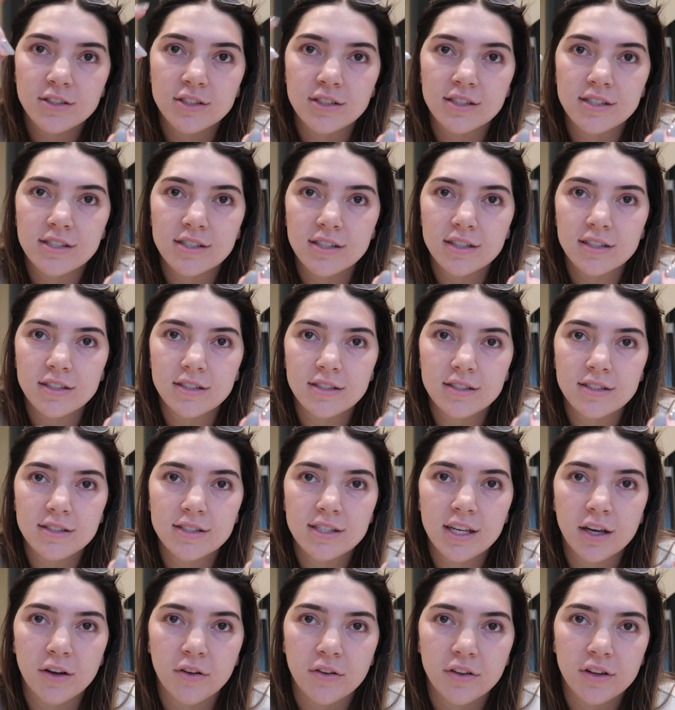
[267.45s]
just
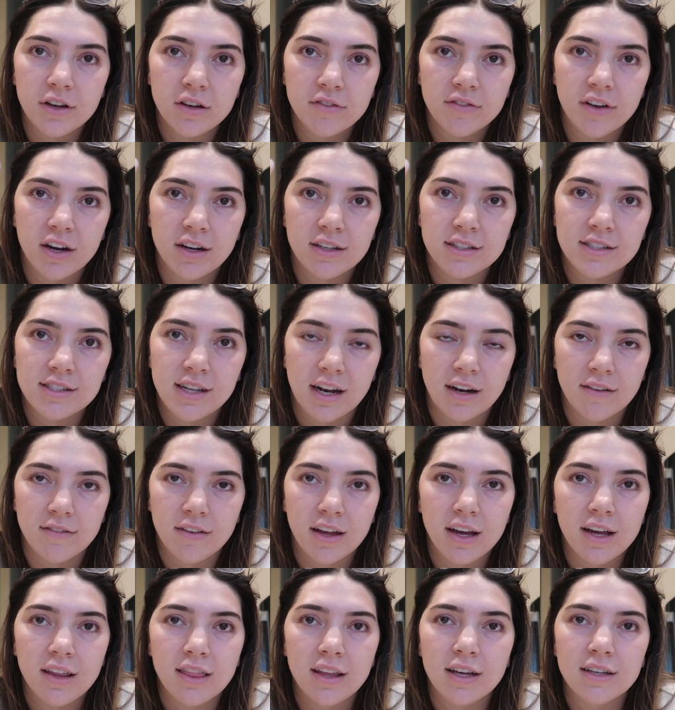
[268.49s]
tilt your finger instead of
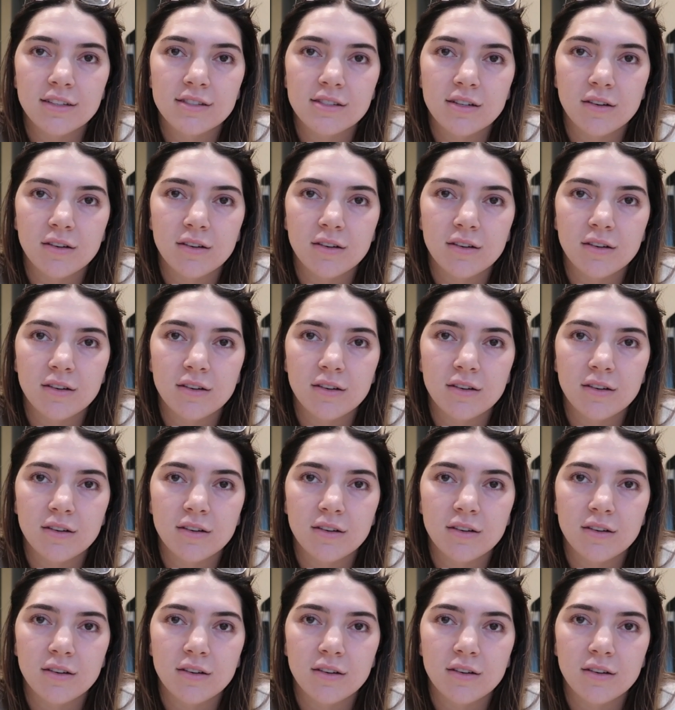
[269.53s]
like this,